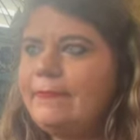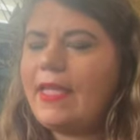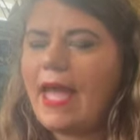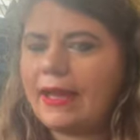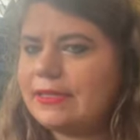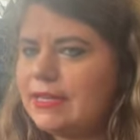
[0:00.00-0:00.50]

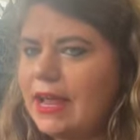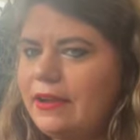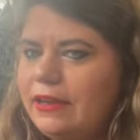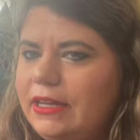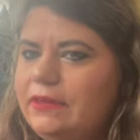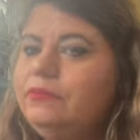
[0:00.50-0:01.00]

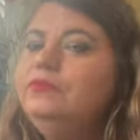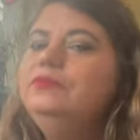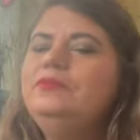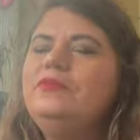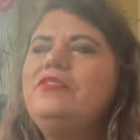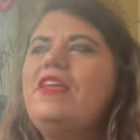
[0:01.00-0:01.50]
Accidentally.
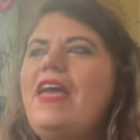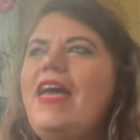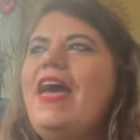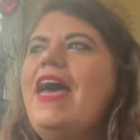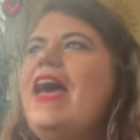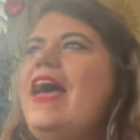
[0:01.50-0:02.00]

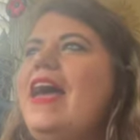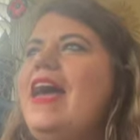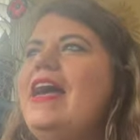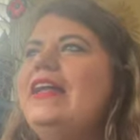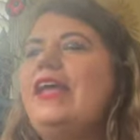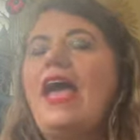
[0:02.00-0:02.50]

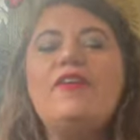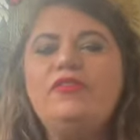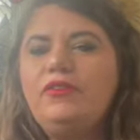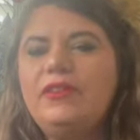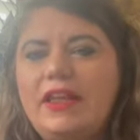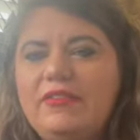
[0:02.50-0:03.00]
And
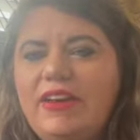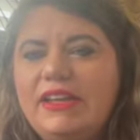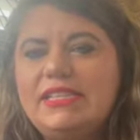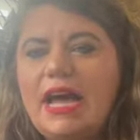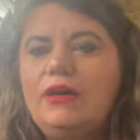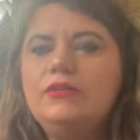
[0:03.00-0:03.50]
everyone then
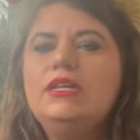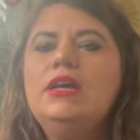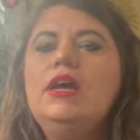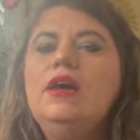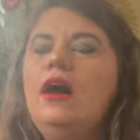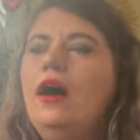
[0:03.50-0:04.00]
finds out
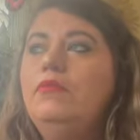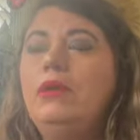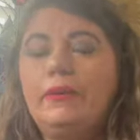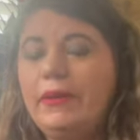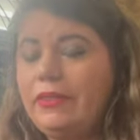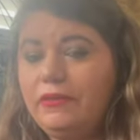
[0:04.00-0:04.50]

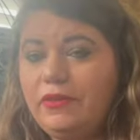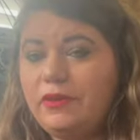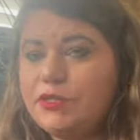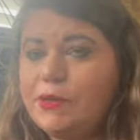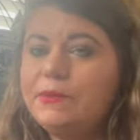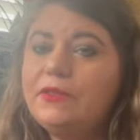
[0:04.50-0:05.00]
partway through their
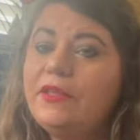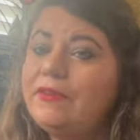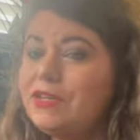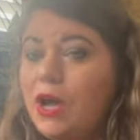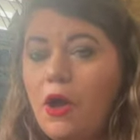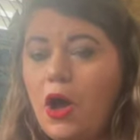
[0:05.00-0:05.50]
trip. So they have
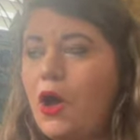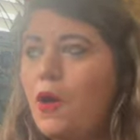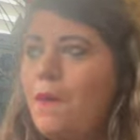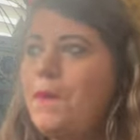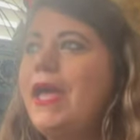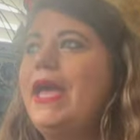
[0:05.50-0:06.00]
to go
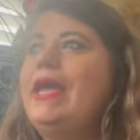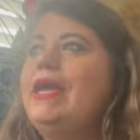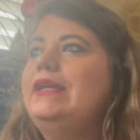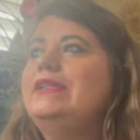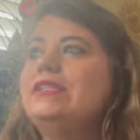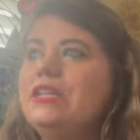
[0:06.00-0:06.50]
home
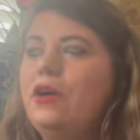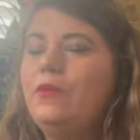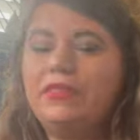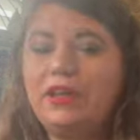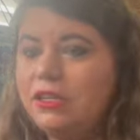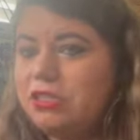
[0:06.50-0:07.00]
and deal
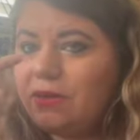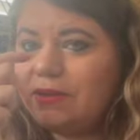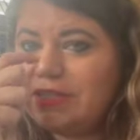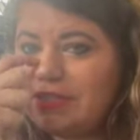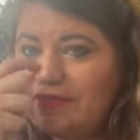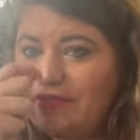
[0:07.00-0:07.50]
with the
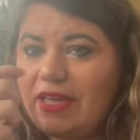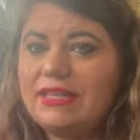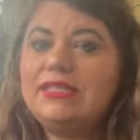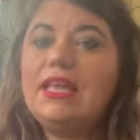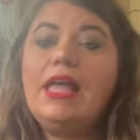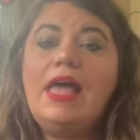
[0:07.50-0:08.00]
consequences of
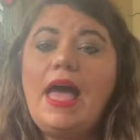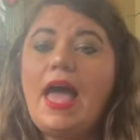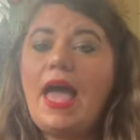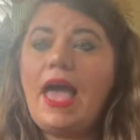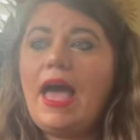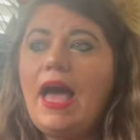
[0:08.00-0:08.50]
this.
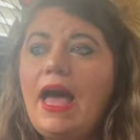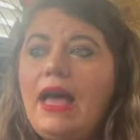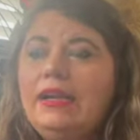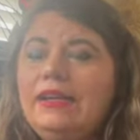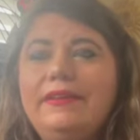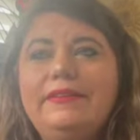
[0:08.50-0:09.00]

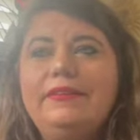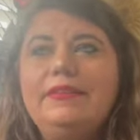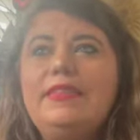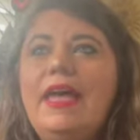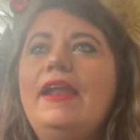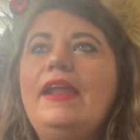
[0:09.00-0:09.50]
And
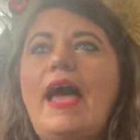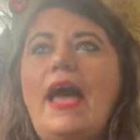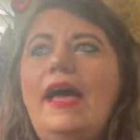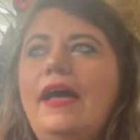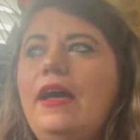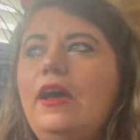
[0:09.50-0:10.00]
then
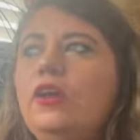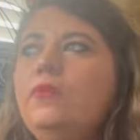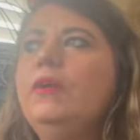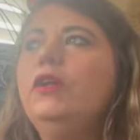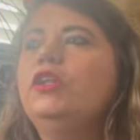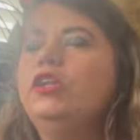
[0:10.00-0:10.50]

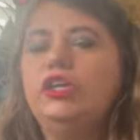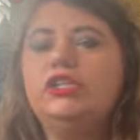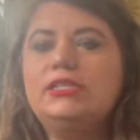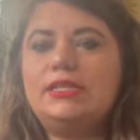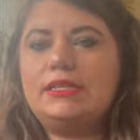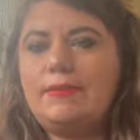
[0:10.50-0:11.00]
Cooper
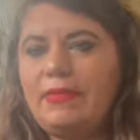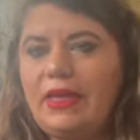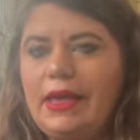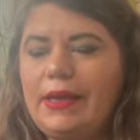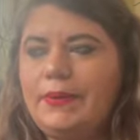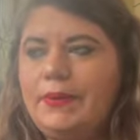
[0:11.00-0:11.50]
learns
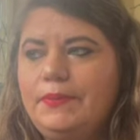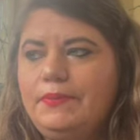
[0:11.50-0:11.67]
something